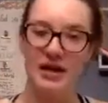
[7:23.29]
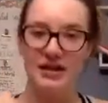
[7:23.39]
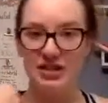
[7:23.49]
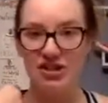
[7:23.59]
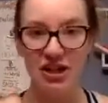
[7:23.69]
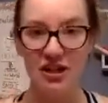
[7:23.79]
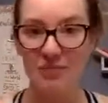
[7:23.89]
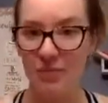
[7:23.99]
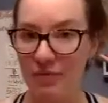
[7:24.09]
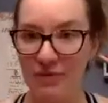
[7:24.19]
This chick,
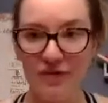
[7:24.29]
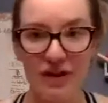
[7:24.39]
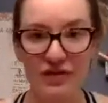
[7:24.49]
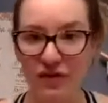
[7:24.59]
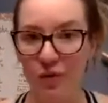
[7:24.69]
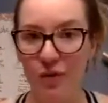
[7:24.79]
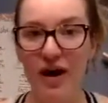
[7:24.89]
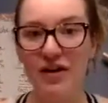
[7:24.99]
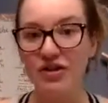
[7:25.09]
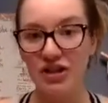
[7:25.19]
we've been friends for a
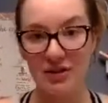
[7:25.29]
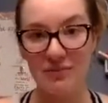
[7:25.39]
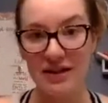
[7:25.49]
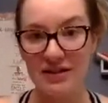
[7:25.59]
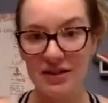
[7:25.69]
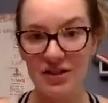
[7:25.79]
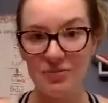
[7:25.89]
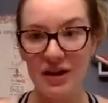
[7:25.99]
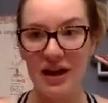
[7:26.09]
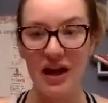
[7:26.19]
while. She messaged
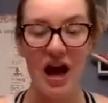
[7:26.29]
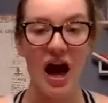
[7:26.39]
me.